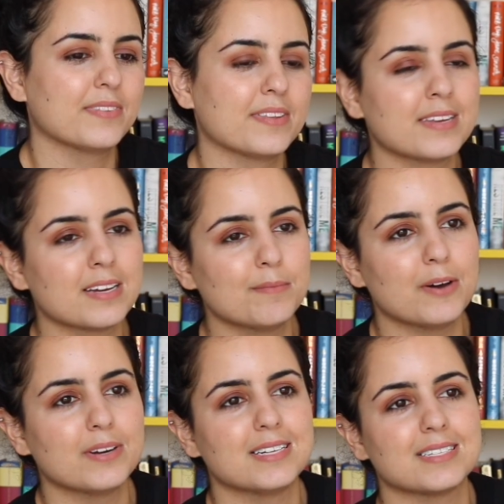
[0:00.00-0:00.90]
The thing
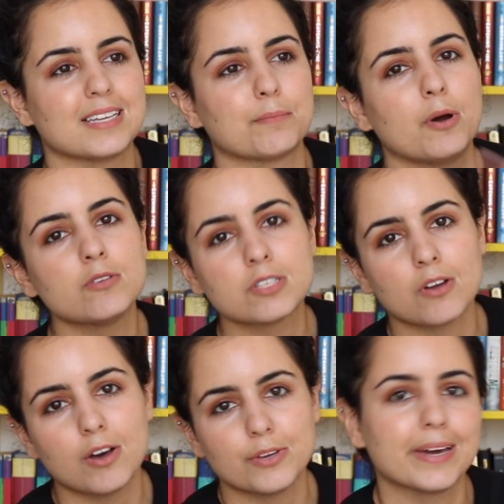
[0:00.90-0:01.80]
about it is like
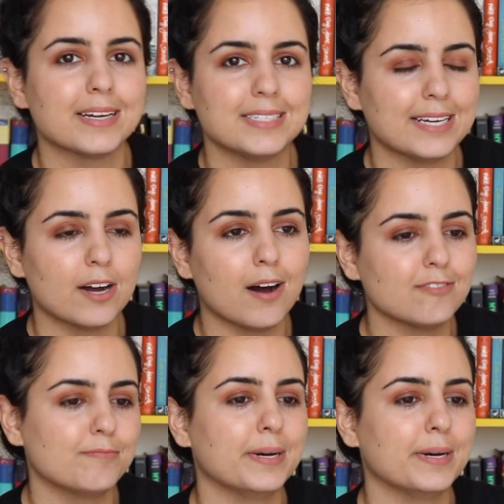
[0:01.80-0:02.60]
post-call you get a day off,